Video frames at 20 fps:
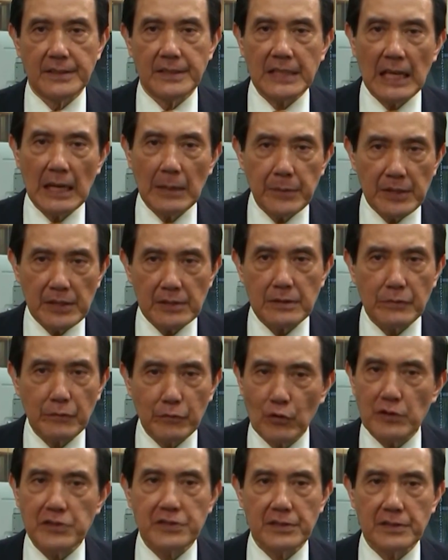Communist
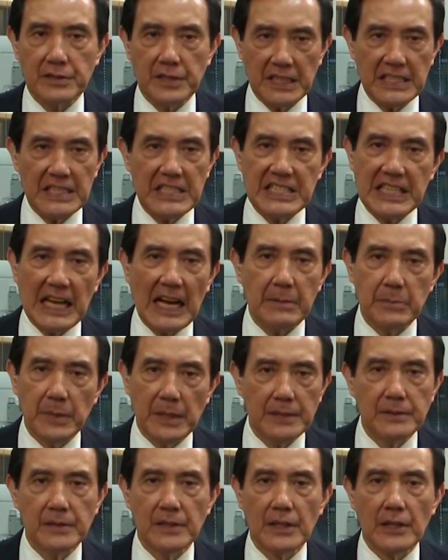forces in
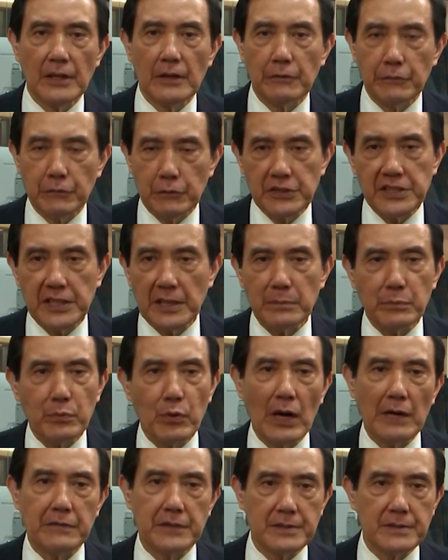Xiamen, Fujian
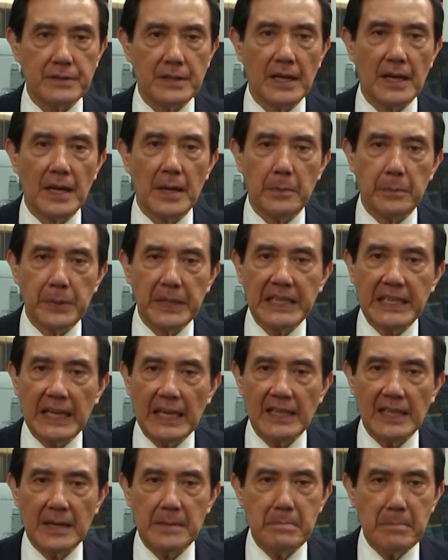province,
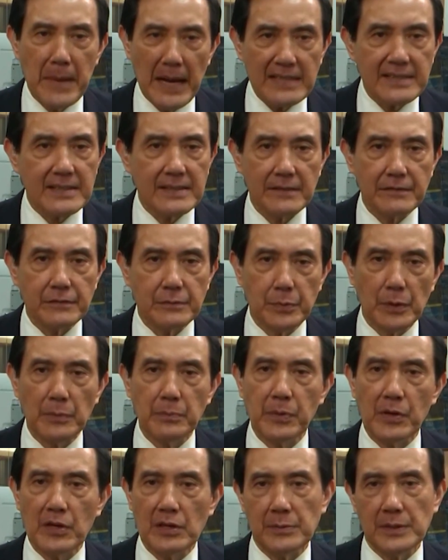began a massive
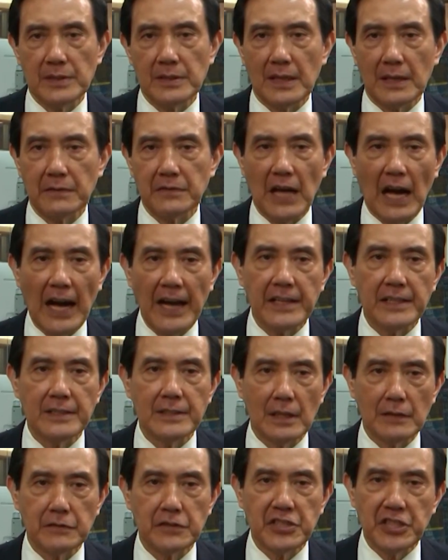bombardment of the island
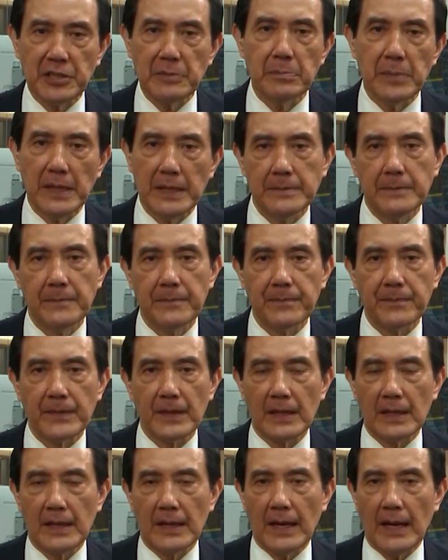of Jinmen.
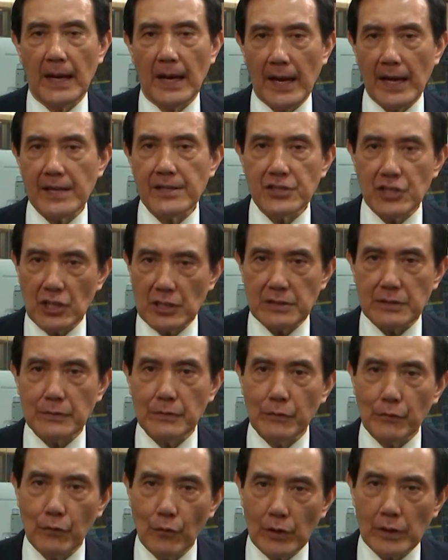In just
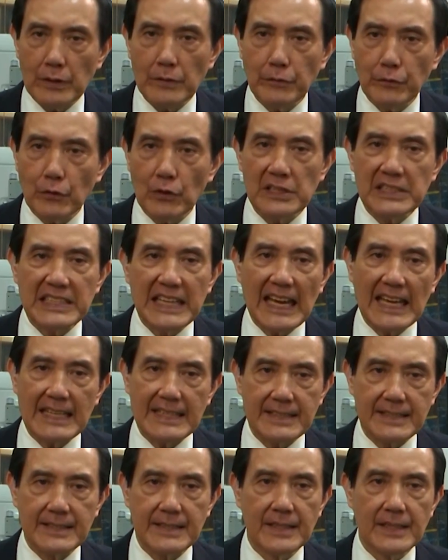44
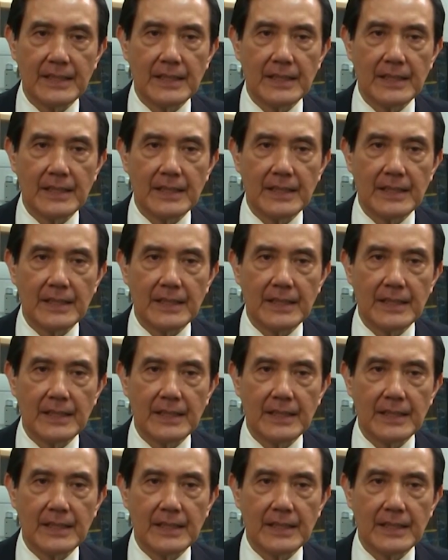days,